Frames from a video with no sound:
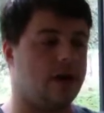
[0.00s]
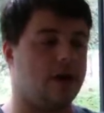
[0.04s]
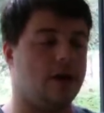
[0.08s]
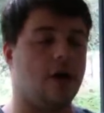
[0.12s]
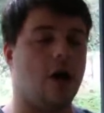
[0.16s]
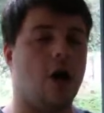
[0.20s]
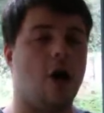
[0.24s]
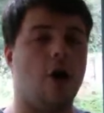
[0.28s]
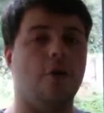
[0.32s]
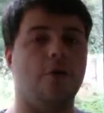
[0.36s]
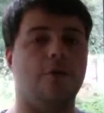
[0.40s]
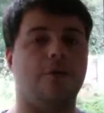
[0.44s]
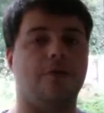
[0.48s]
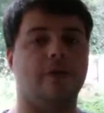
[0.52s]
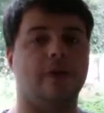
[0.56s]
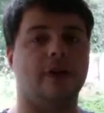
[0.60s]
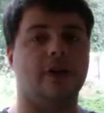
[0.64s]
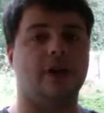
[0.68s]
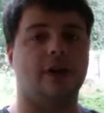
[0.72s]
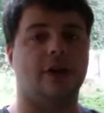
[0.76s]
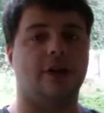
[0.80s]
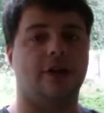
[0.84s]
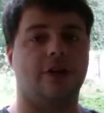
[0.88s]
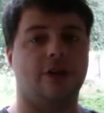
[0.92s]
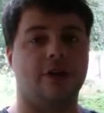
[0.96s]
and
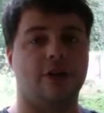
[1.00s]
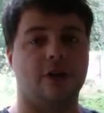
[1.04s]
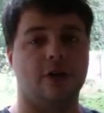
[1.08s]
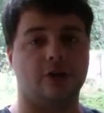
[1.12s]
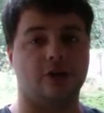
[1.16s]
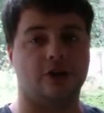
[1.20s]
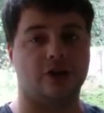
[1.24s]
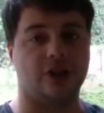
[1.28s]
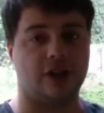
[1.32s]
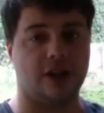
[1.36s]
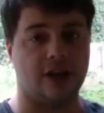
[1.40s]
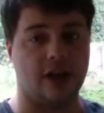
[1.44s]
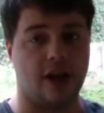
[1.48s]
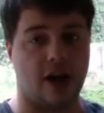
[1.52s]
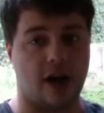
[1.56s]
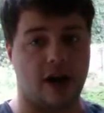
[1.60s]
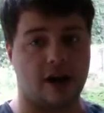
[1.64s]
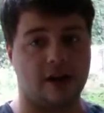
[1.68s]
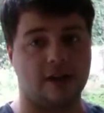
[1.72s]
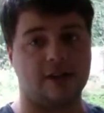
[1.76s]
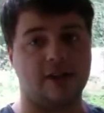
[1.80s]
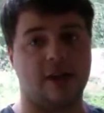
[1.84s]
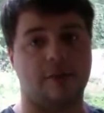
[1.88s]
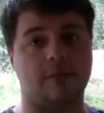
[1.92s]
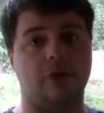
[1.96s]
hopefully Thursday
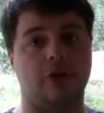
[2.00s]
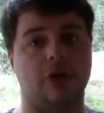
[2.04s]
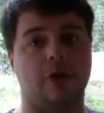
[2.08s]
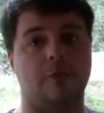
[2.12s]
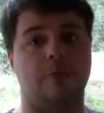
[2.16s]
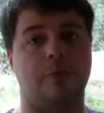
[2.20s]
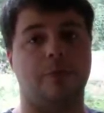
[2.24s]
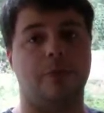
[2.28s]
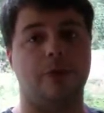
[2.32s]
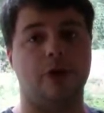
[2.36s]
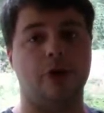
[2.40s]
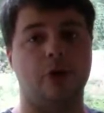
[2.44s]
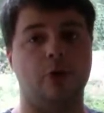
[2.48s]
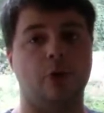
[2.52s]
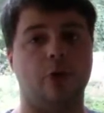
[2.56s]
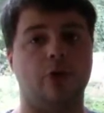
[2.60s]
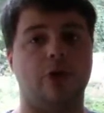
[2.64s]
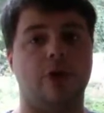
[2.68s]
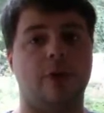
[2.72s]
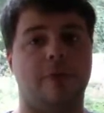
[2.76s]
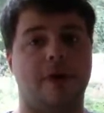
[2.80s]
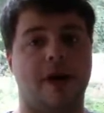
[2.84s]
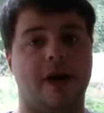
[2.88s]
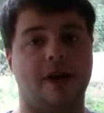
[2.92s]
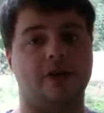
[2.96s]
night I'm going to brew
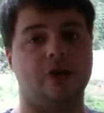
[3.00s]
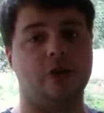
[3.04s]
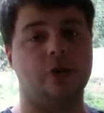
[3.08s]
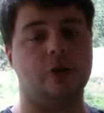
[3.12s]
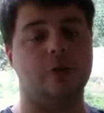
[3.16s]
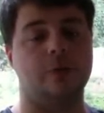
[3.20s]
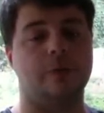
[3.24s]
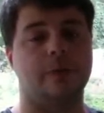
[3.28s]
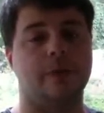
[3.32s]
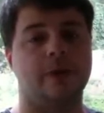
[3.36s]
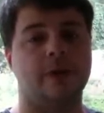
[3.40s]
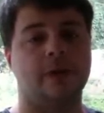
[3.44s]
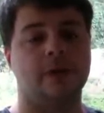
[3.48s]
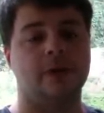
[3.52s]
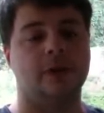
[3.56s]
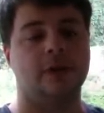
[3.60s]
the batch up.